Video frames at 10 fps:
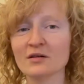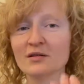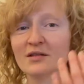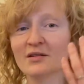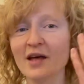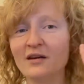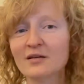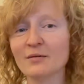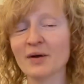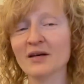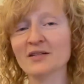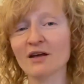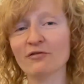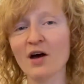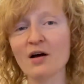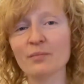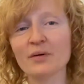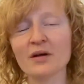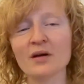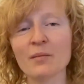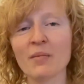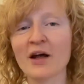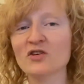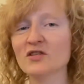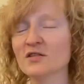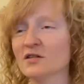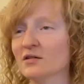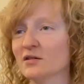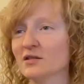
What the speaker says: set myself up by just